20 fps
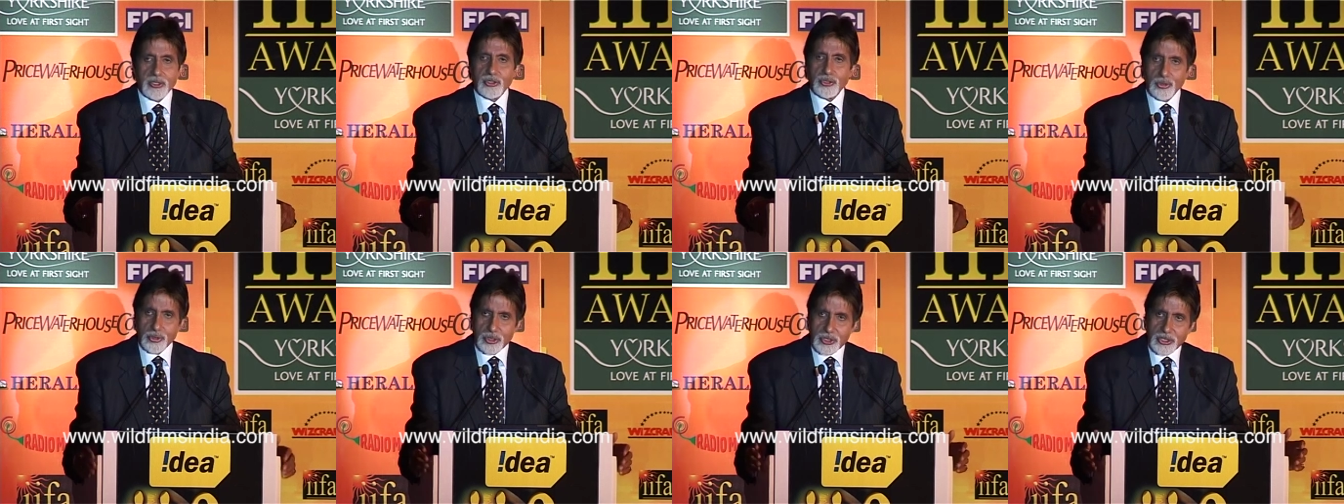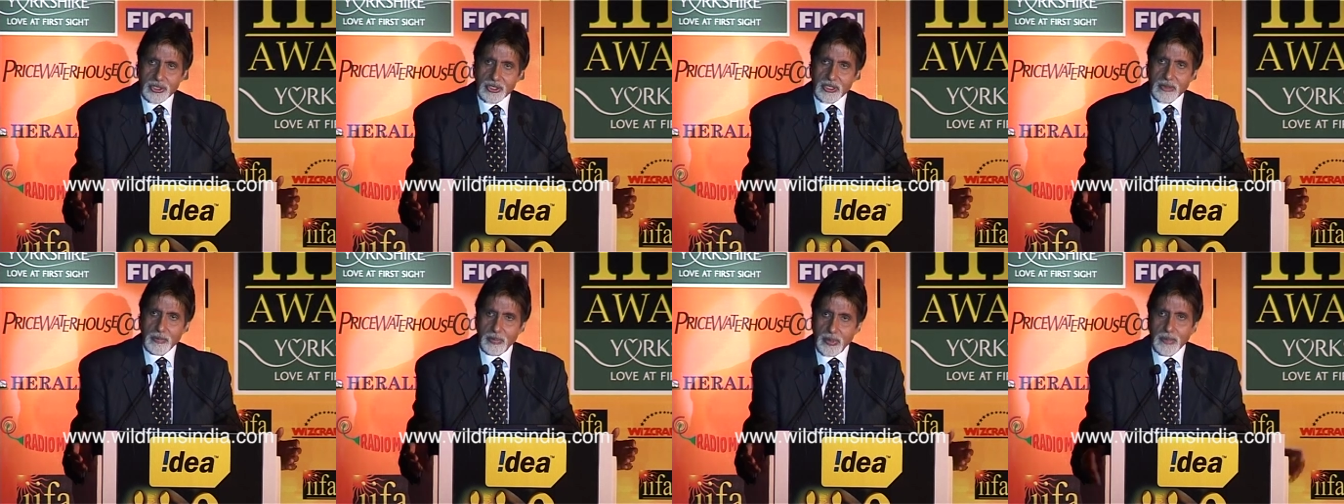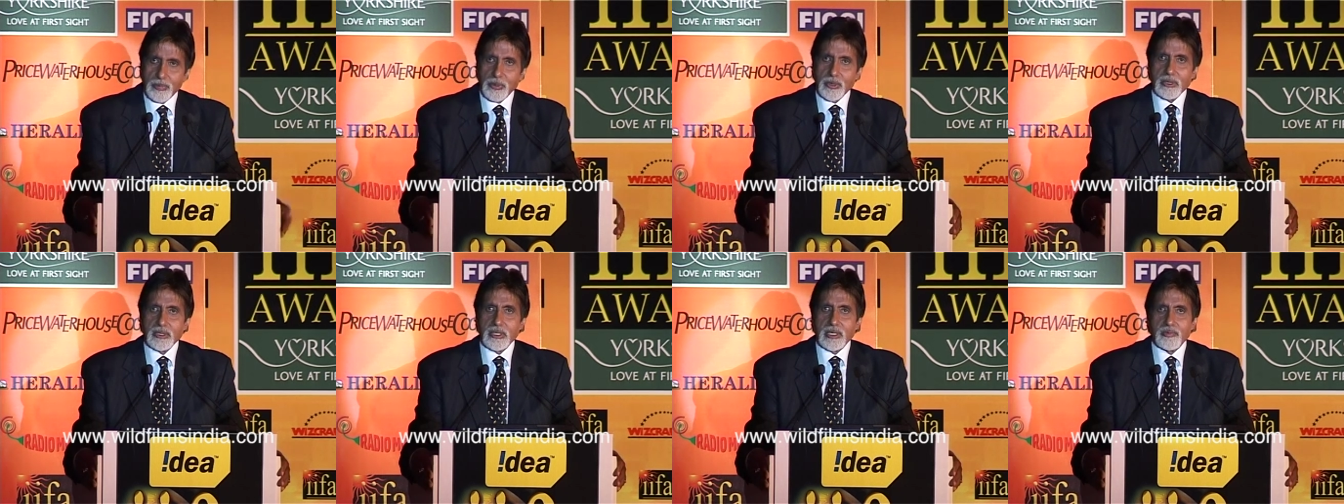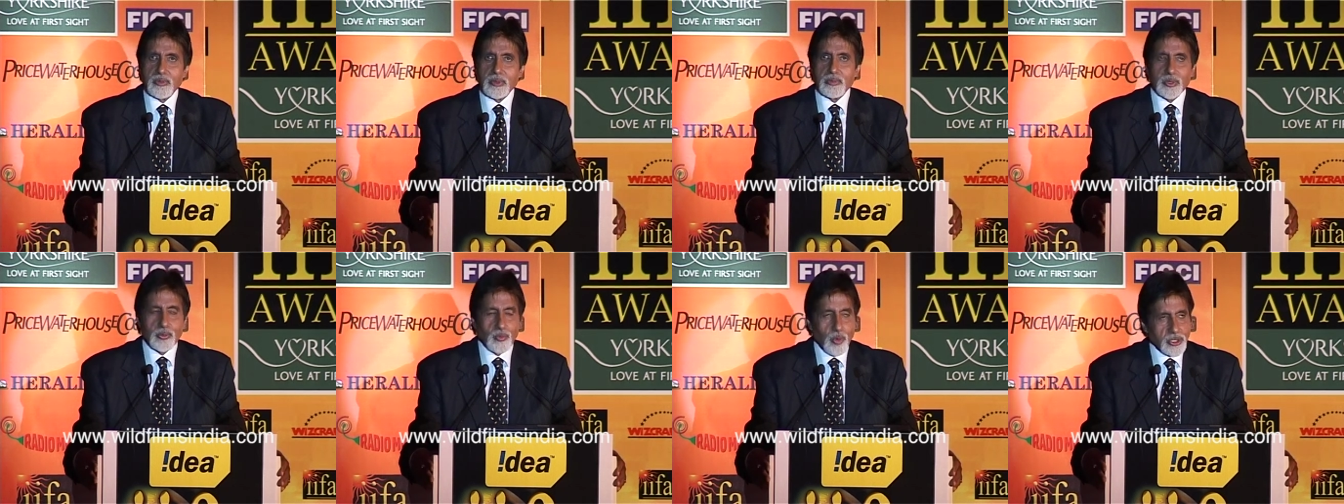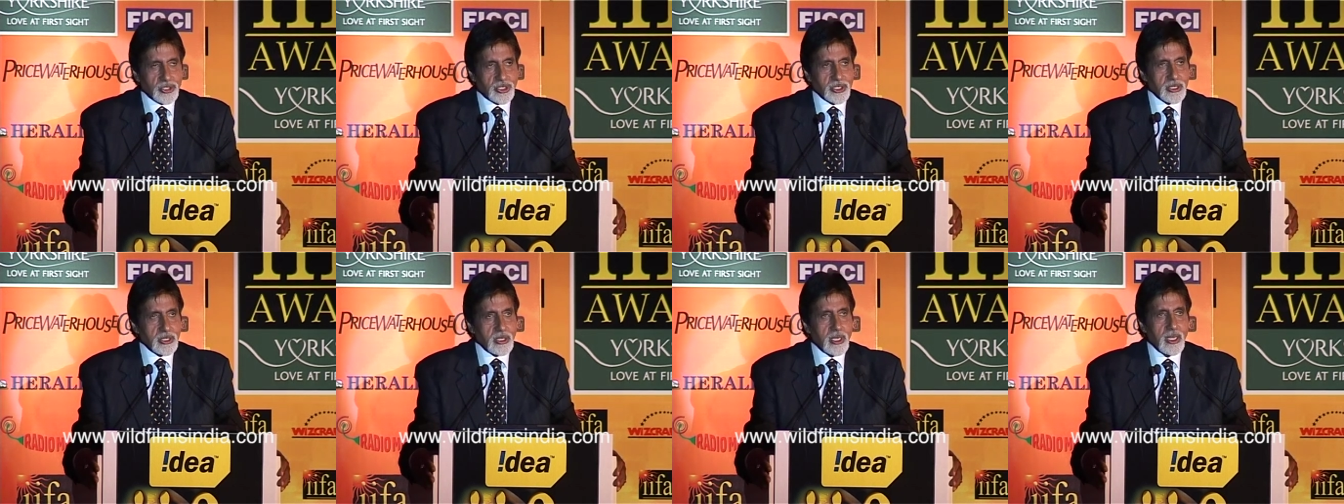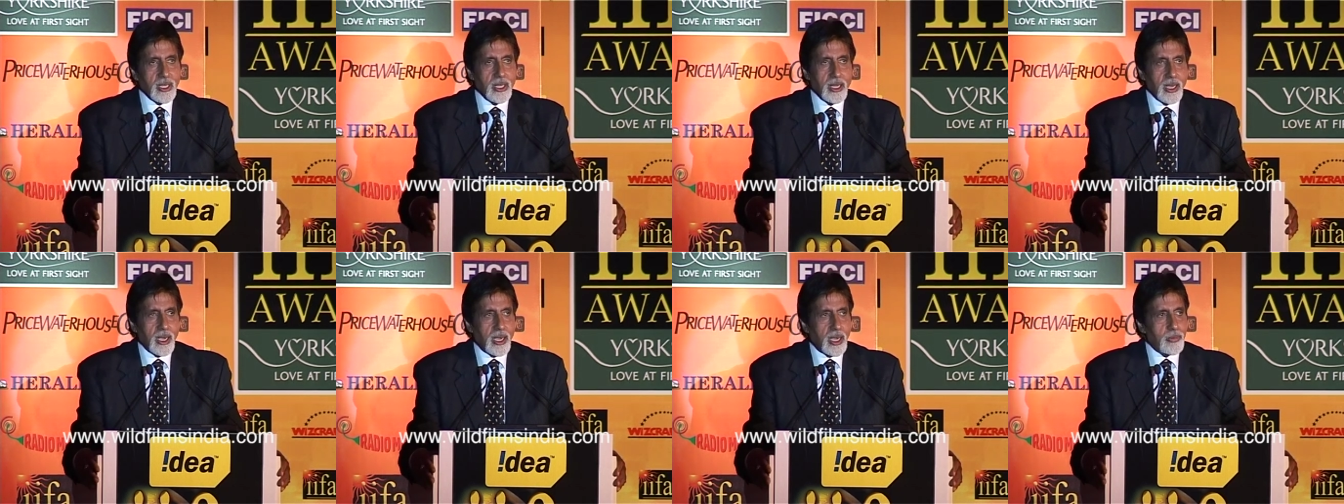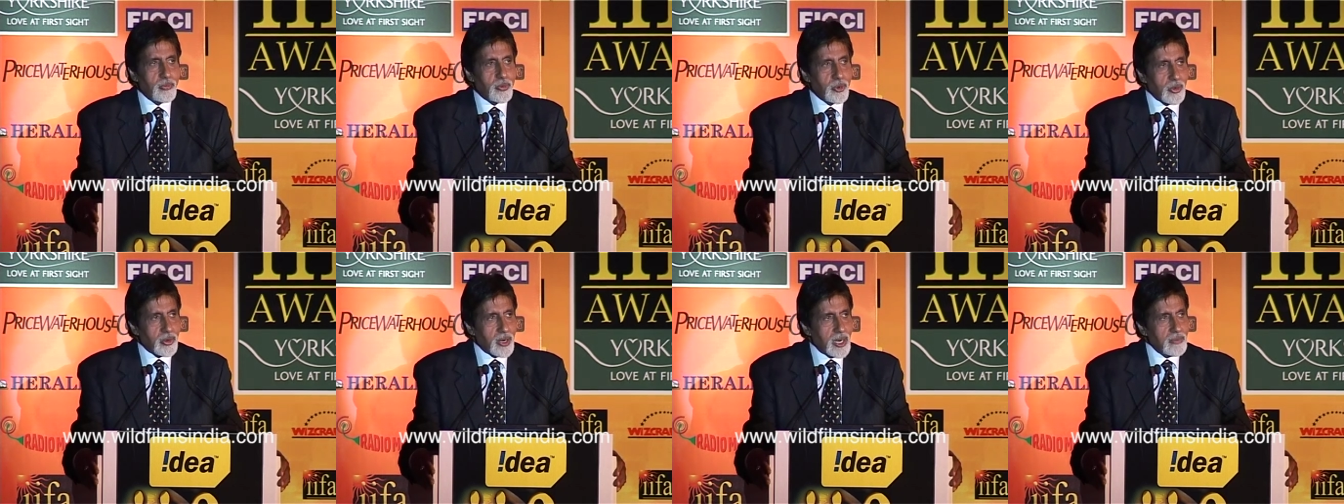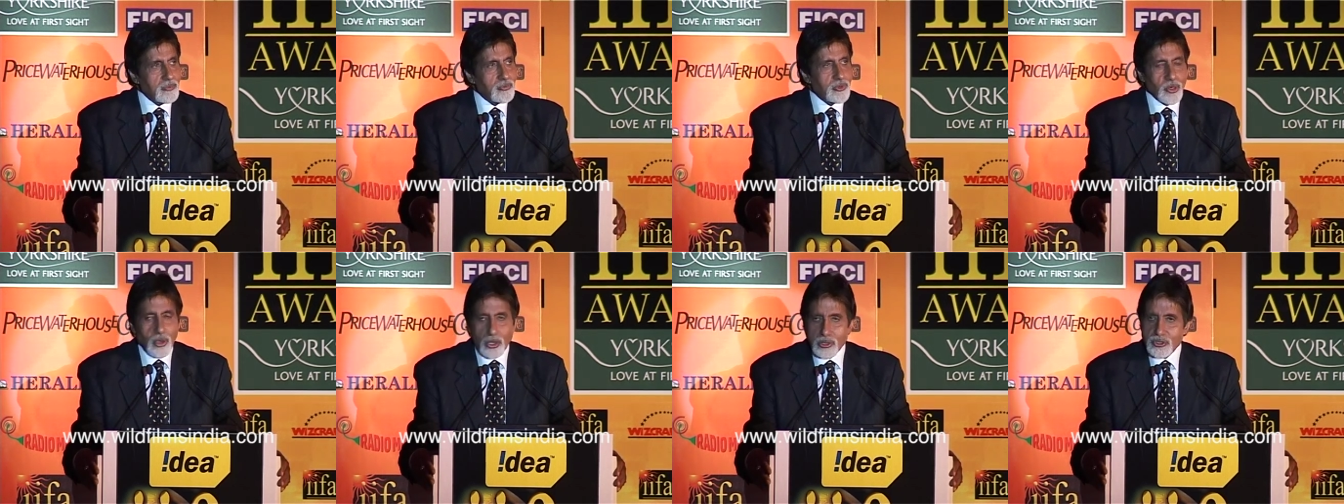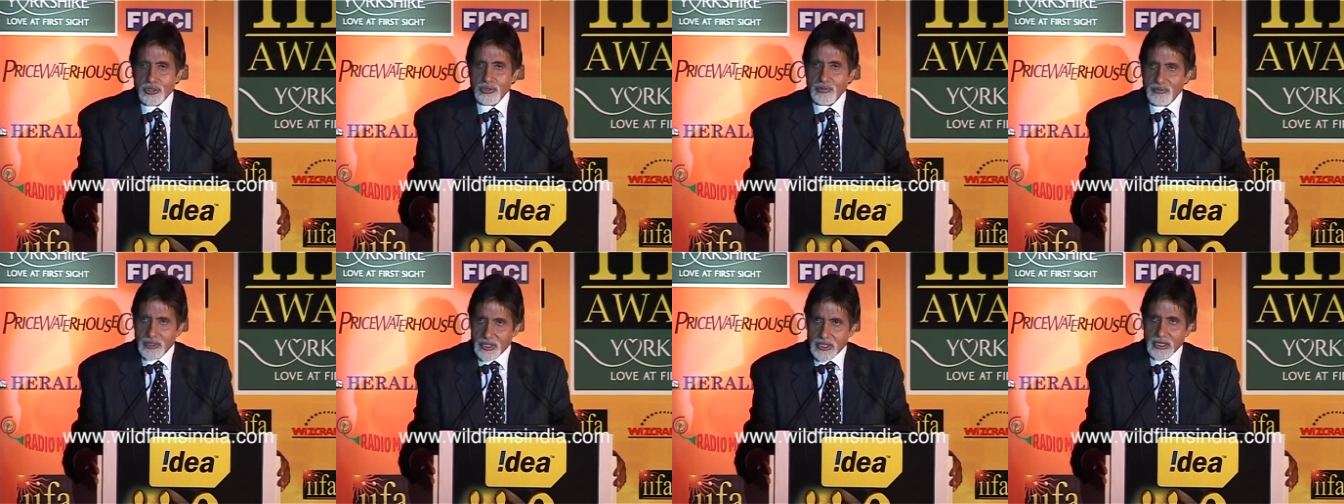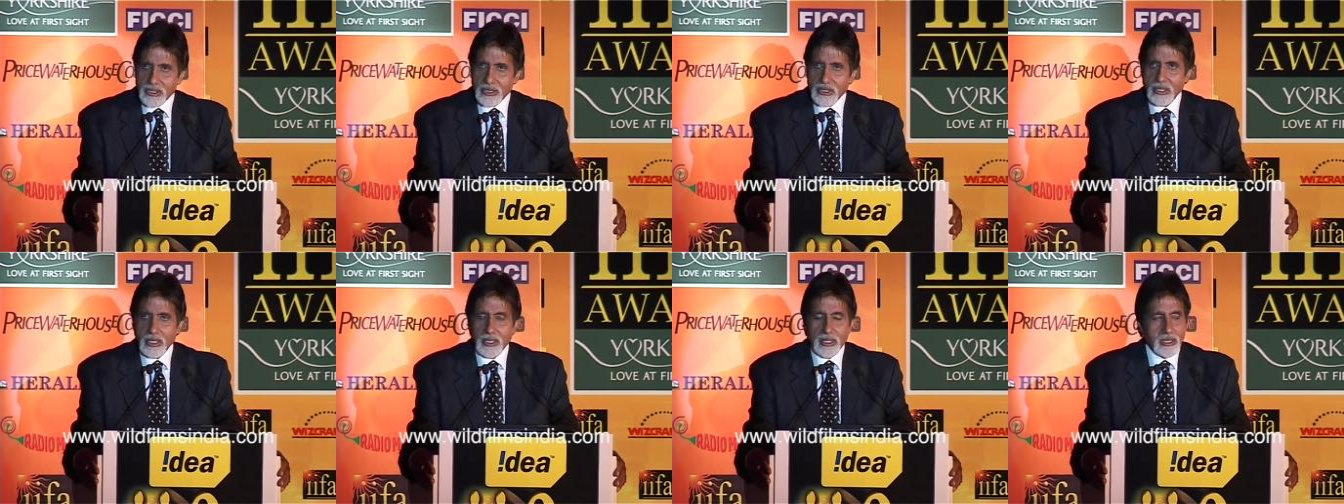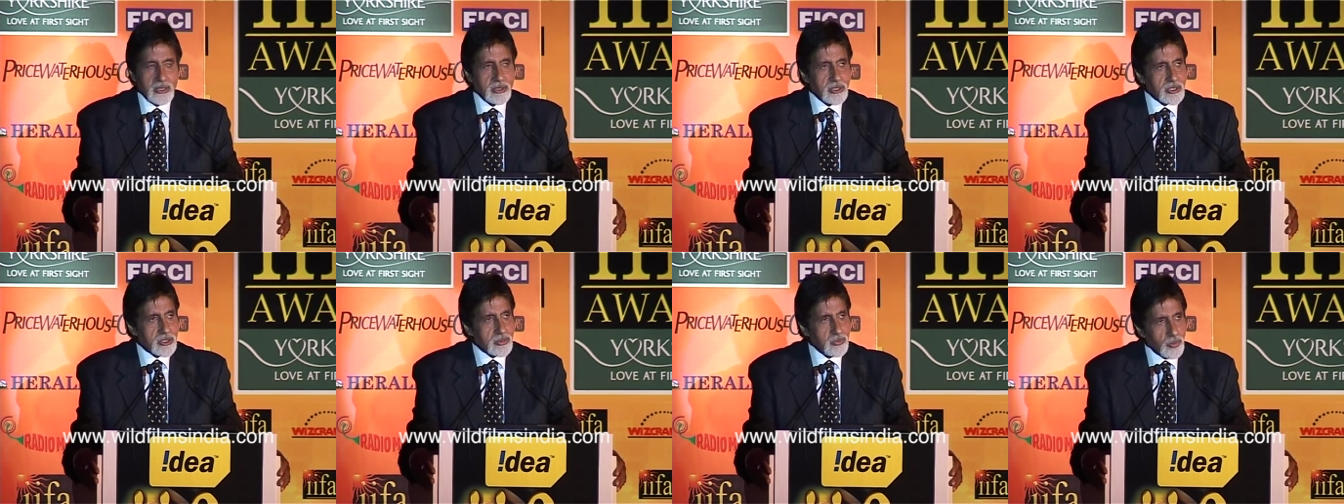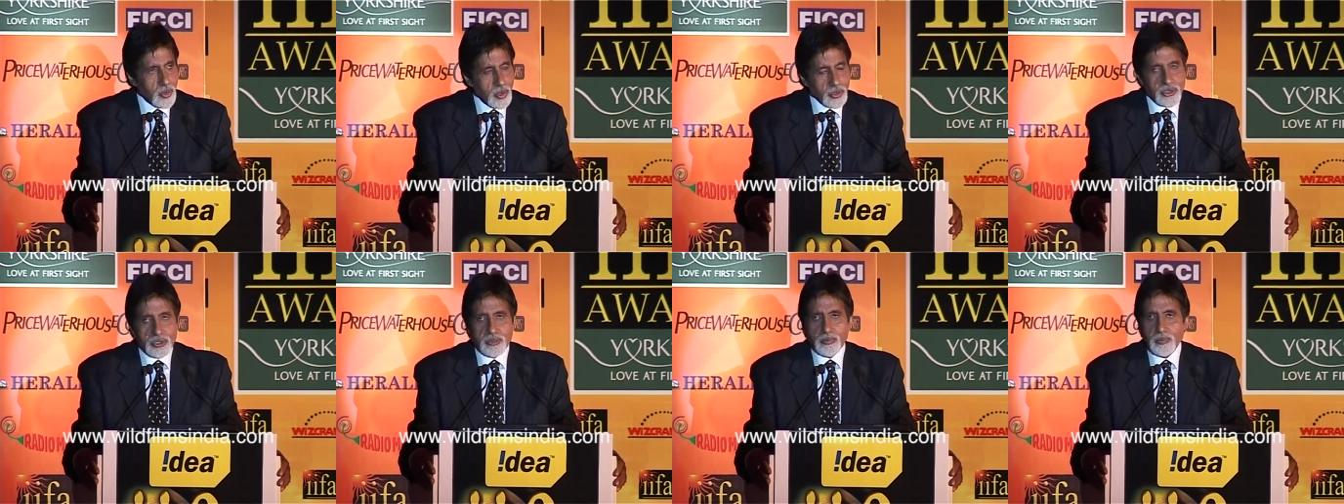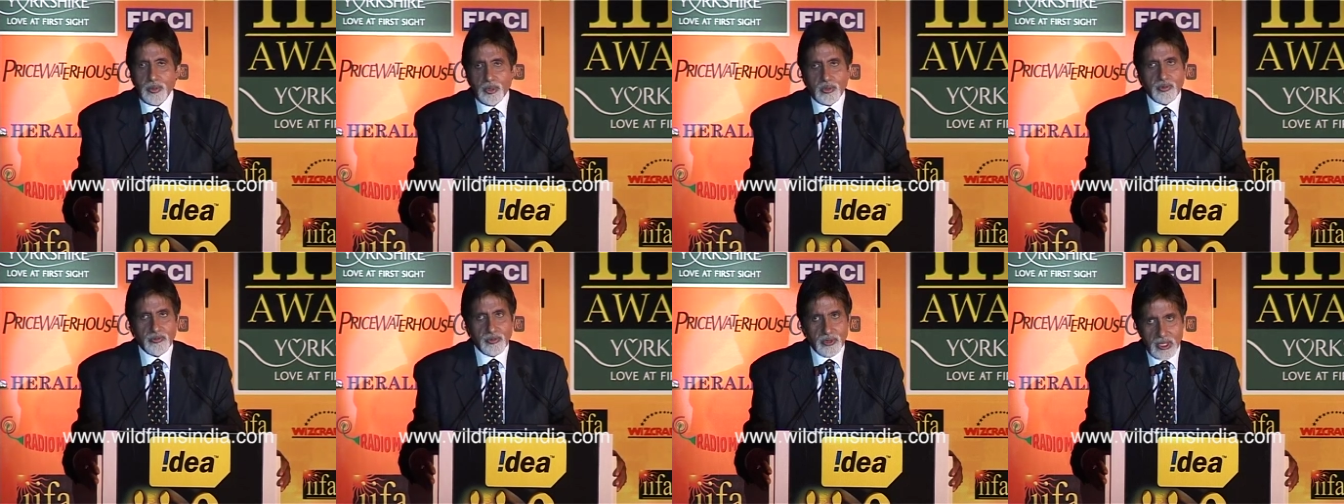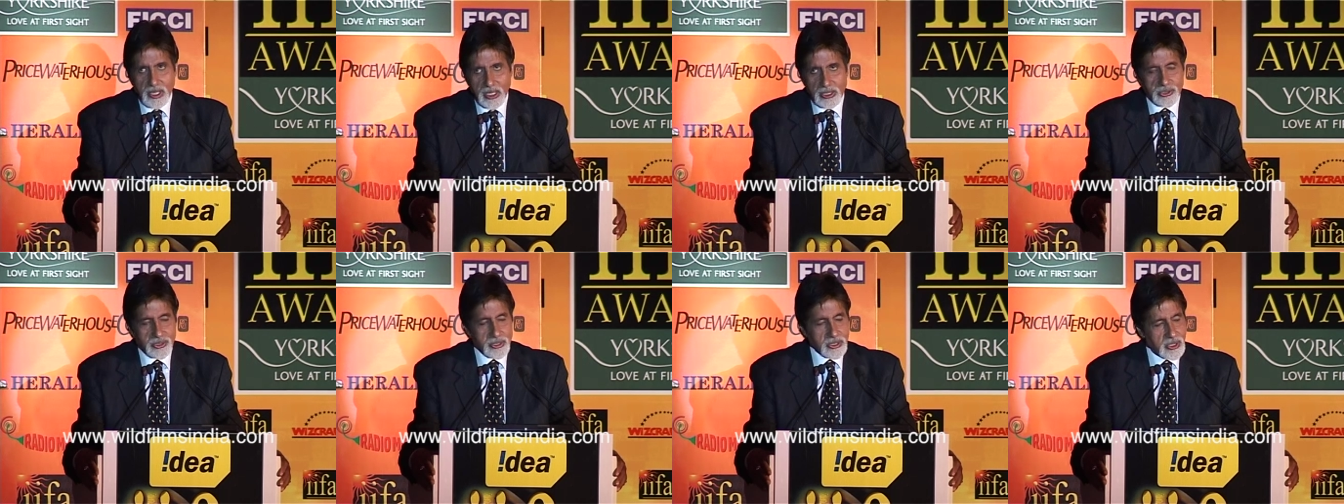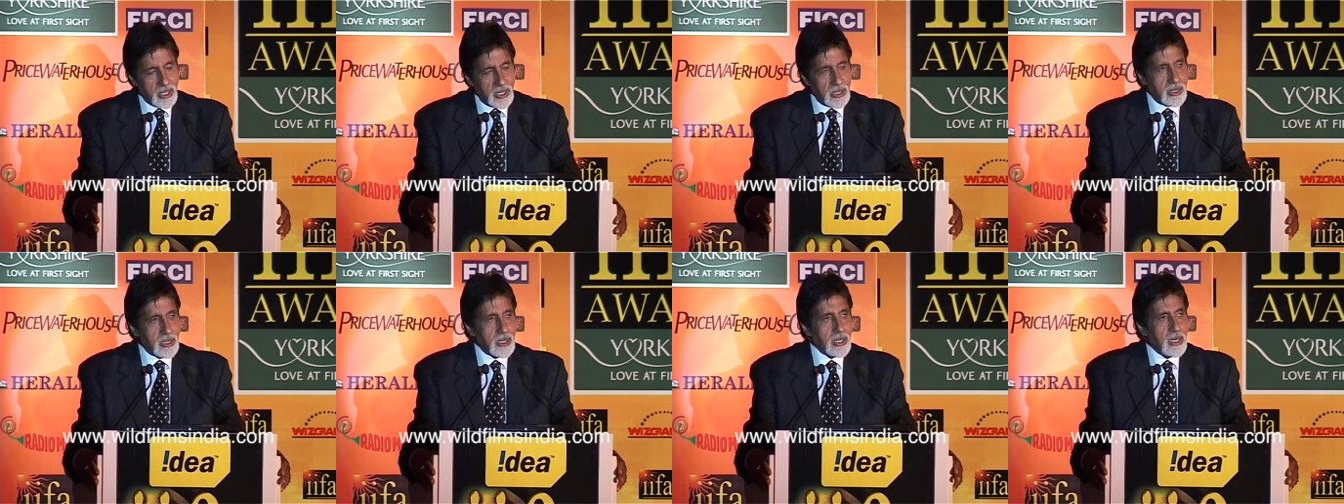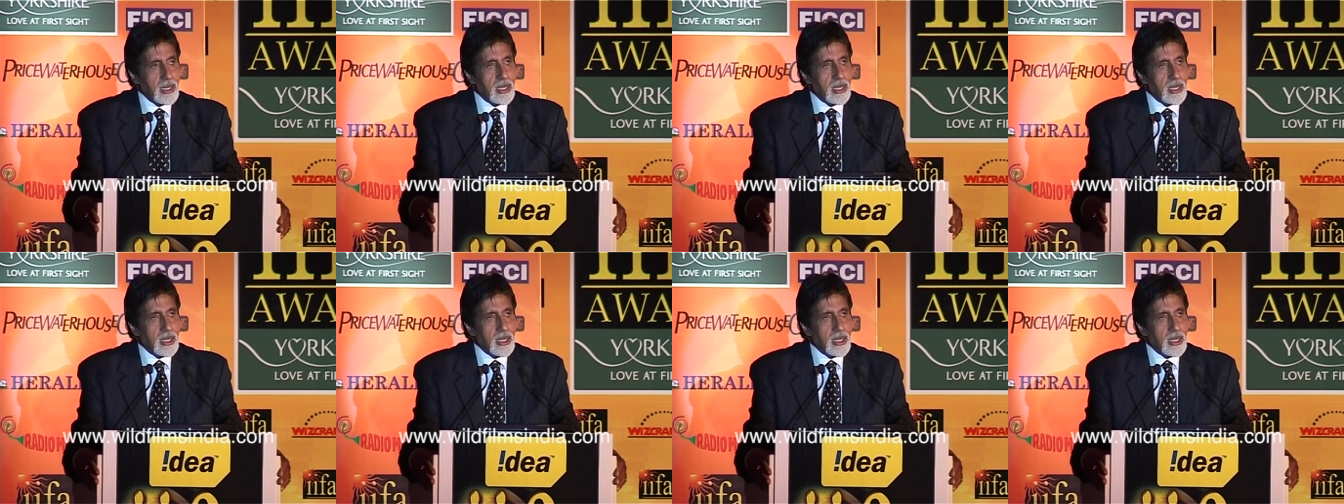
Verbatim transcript: that tourists and people that will be watching our program will also visit this most beautiful countryside